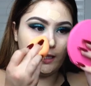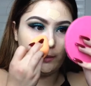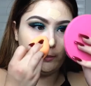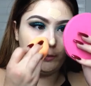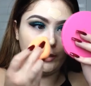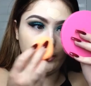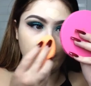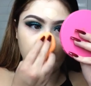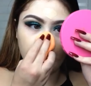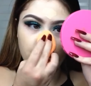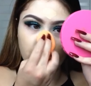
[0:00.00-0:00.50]
the
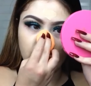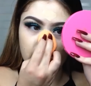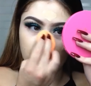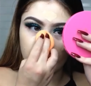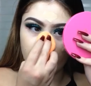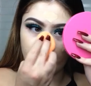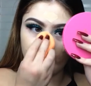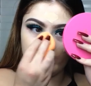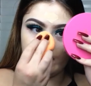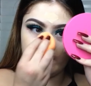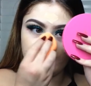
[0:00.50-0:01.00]
Beauty
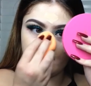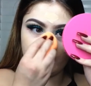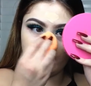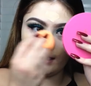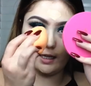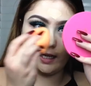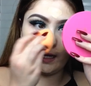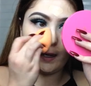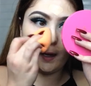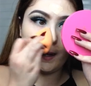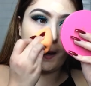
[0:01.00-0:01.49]
Blender
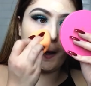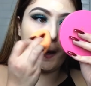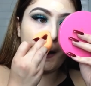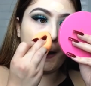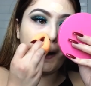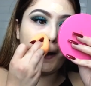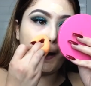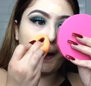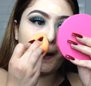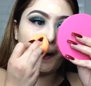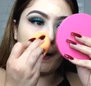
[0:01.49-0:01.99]
recently,
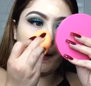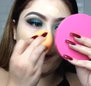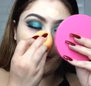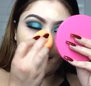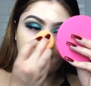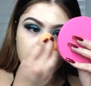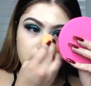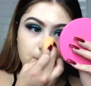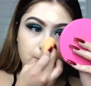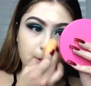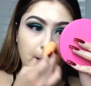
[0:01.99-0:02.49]

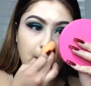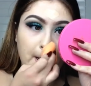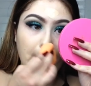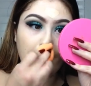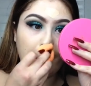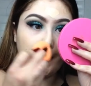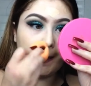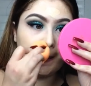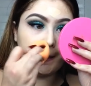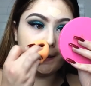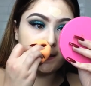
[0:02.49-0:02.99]
just
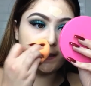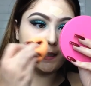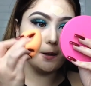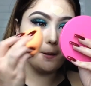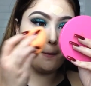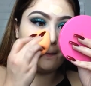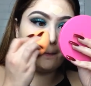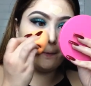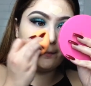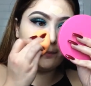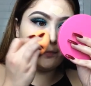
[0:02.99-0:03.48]
because
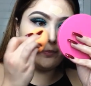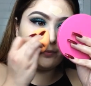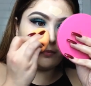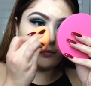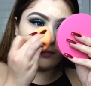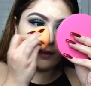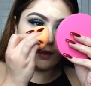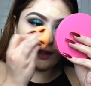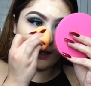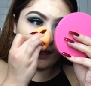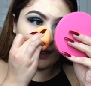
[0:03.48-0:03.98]

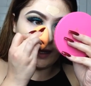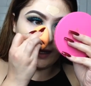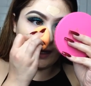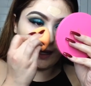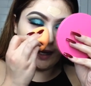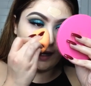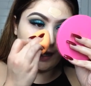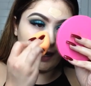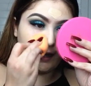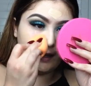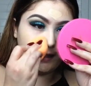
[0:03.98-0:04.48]

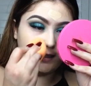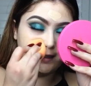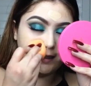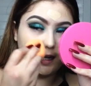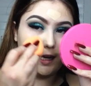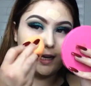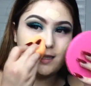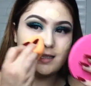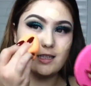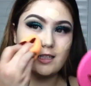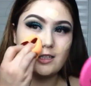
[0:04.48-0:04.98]
it
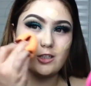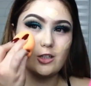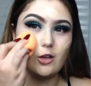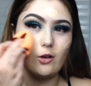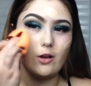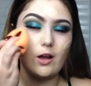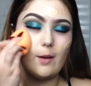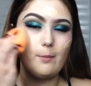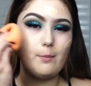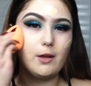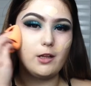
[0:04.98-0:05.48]
does
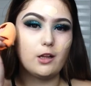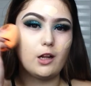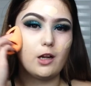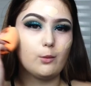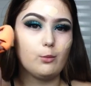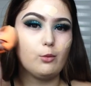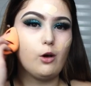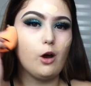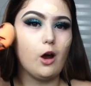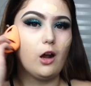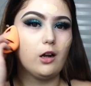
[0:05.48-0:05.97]
soak up a lot
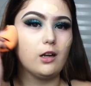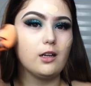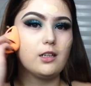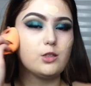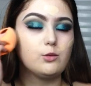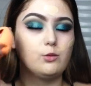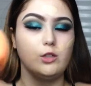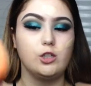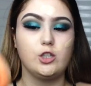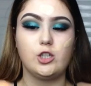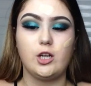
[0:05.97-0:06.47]
of
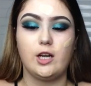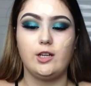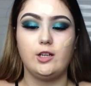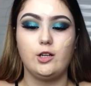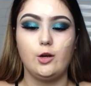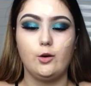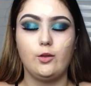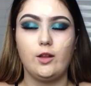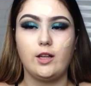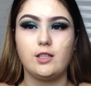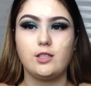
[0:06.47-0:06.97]
product, which I
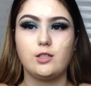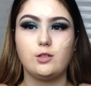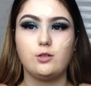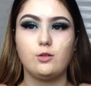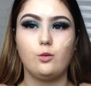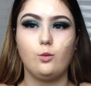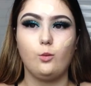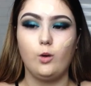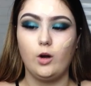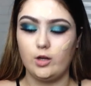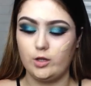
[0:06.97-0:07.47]
know that's
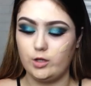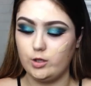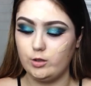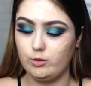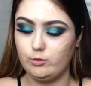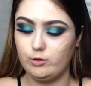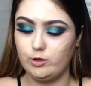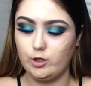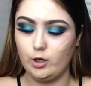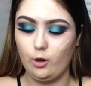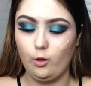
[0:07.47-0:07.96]
what
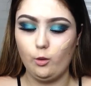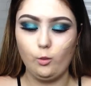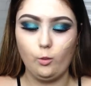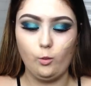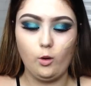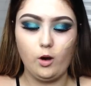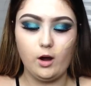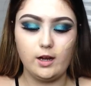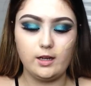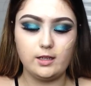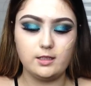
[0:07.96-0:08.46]
you don't
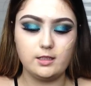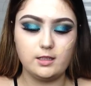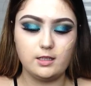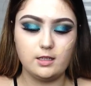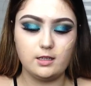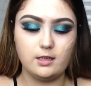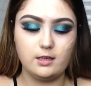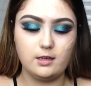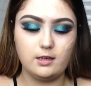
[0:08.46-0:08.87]
want